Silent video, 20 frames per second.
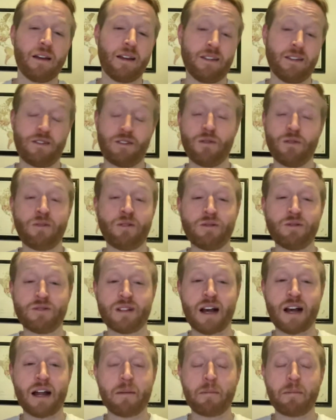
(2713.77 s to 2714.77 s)
I guess 2-2
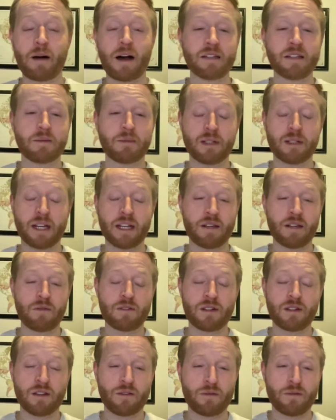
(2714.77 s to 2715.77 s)
is not impossible to get there. We
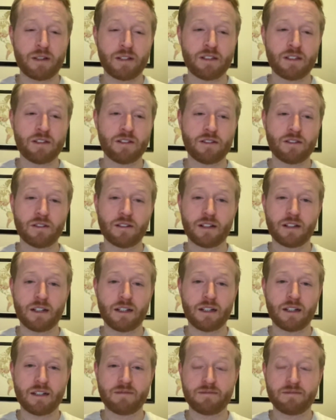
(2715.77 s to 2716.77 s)
saw
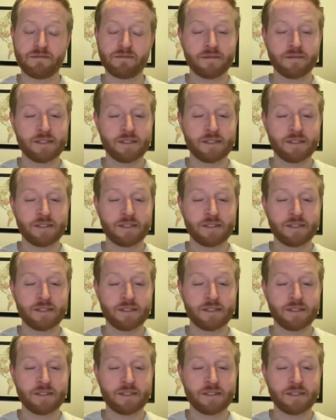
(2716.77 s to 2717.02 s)
3-2